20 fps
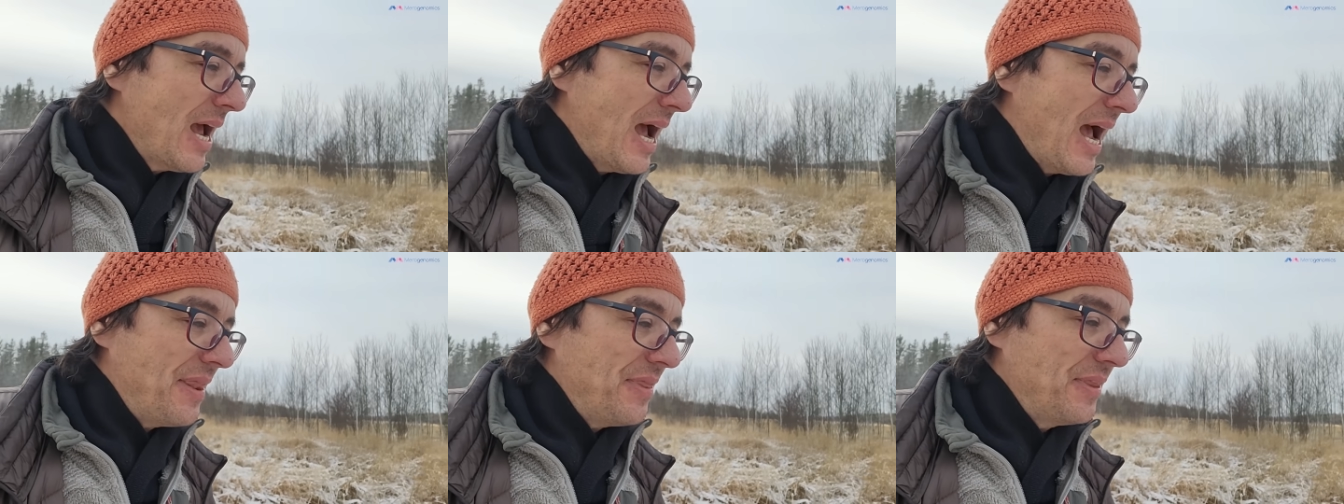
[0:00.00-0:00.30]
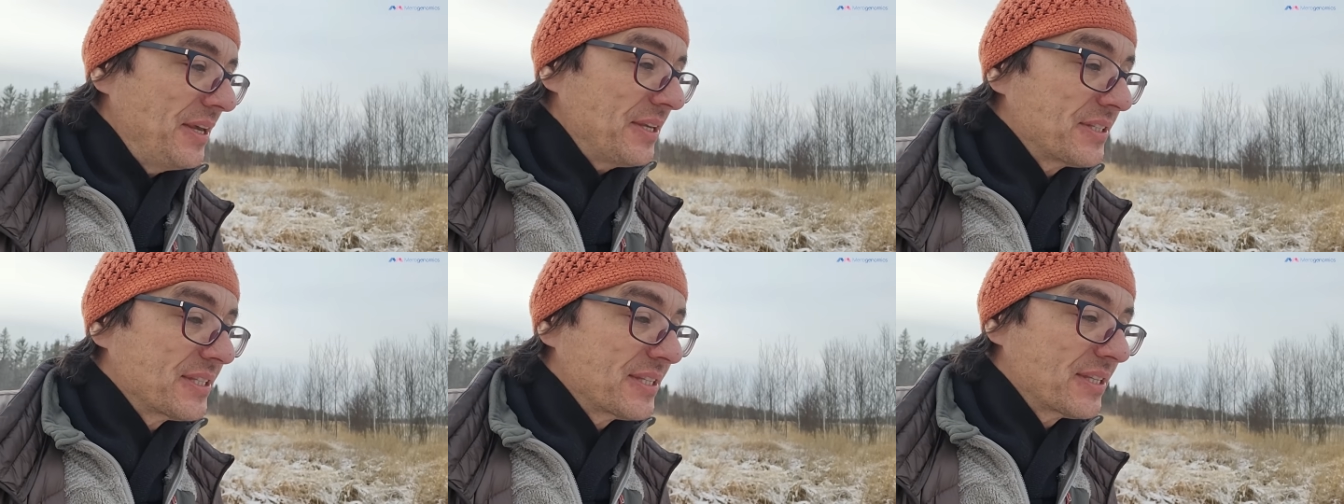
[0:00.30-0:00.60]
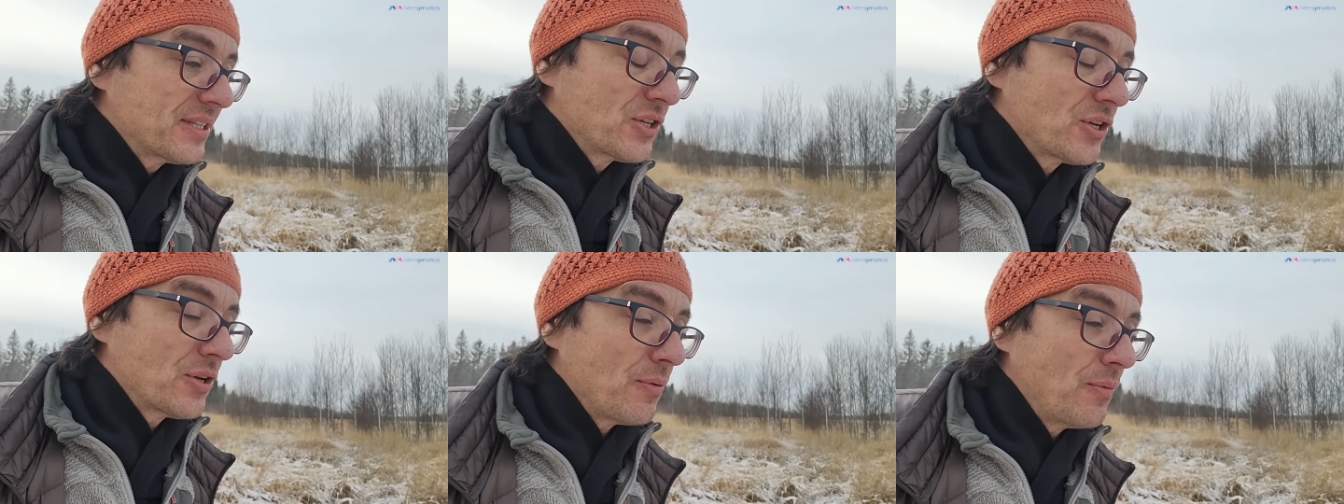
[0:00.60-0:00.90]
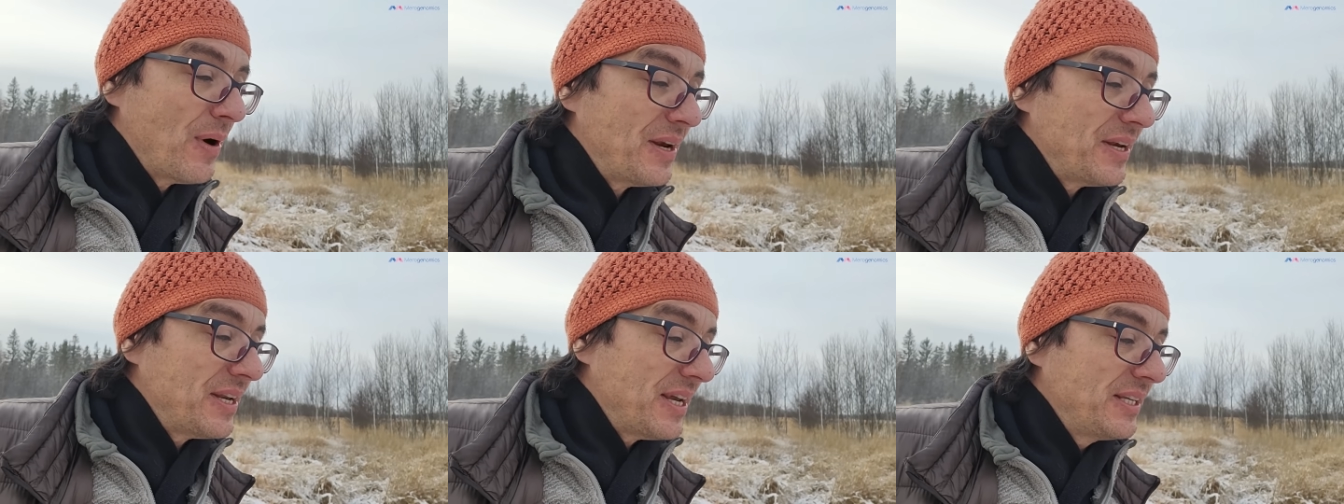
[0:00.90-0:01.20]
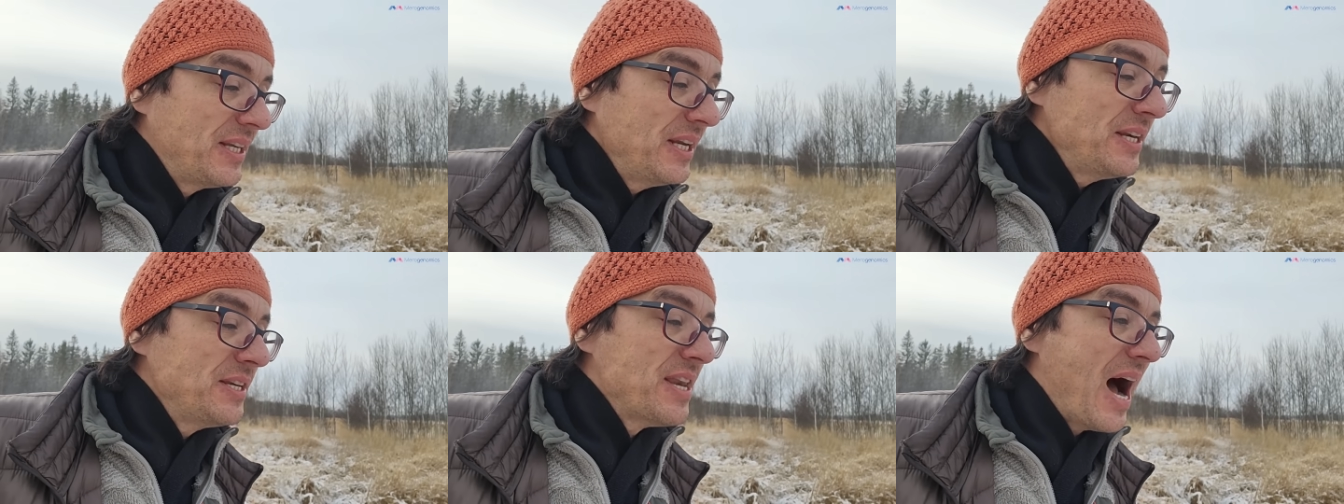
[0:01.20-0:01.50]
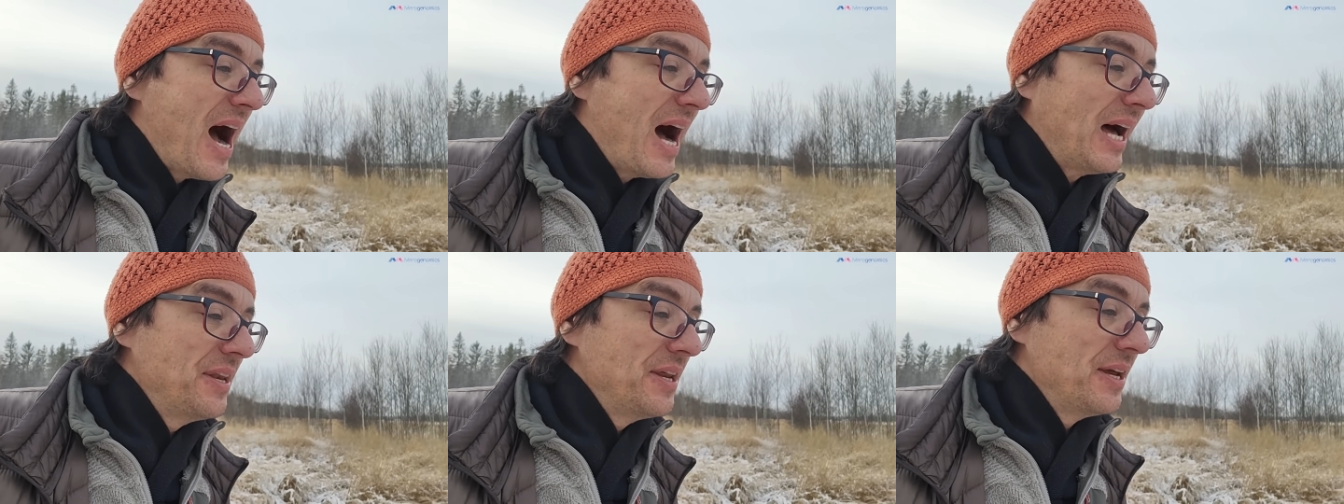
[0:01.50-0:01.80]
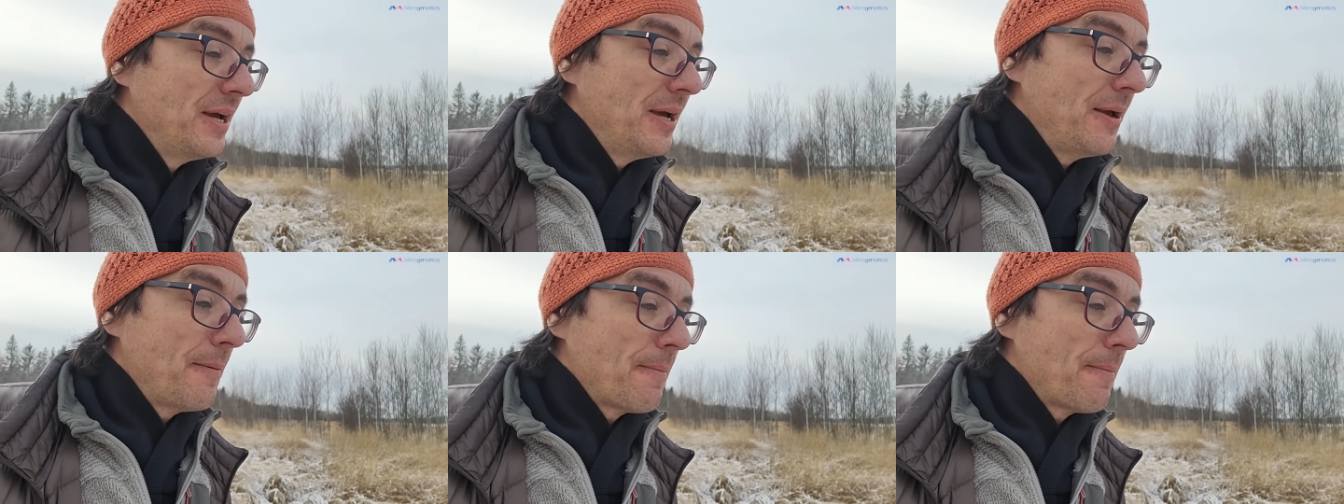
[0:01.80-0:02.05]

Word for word: And this, when they did that,